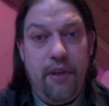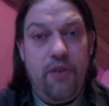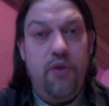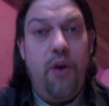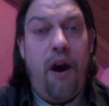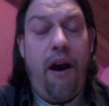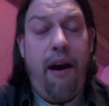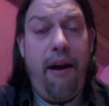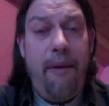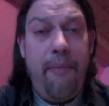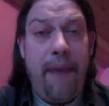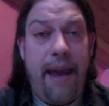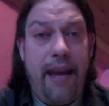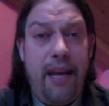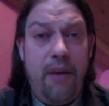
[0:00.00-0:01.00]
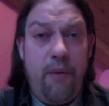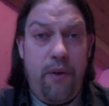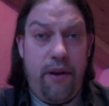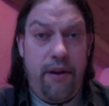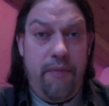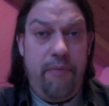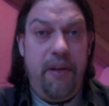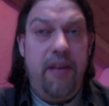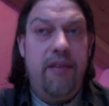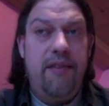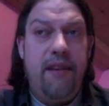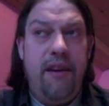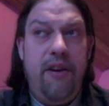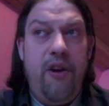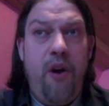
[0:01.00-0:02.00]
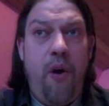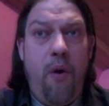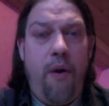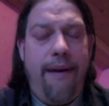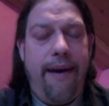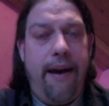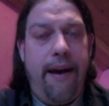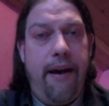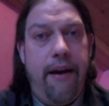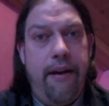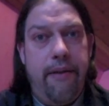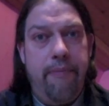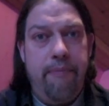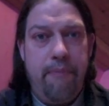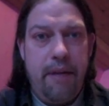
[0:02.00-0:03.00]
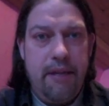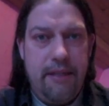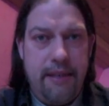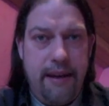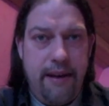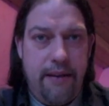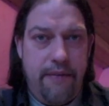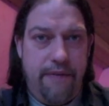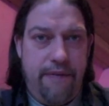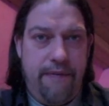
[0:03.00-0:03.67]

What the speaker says: harm anyone, because I know I harm myself.